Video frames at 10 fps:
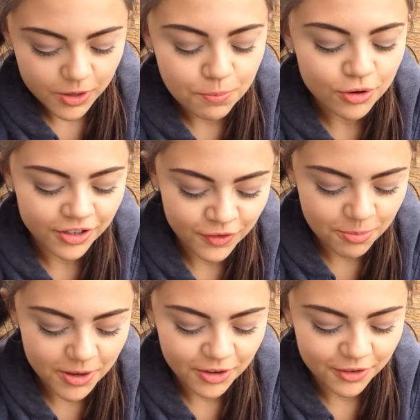The point of not
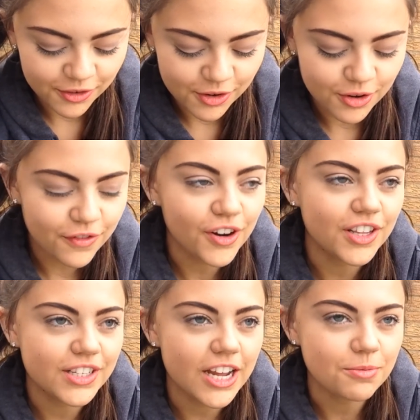being on your phone at
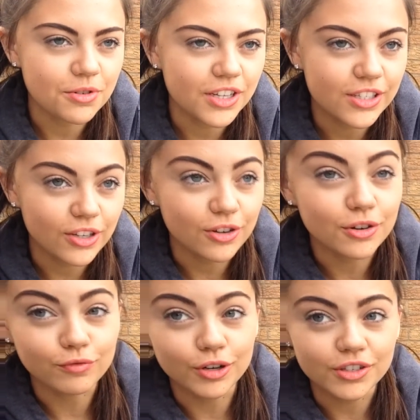the table is so you're
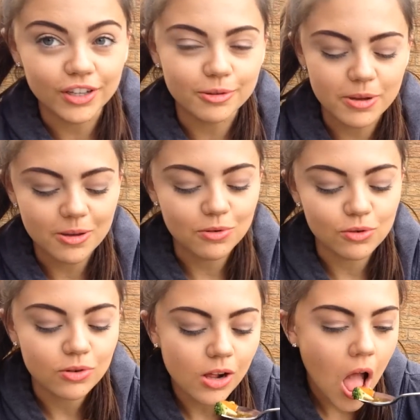not rude to other people.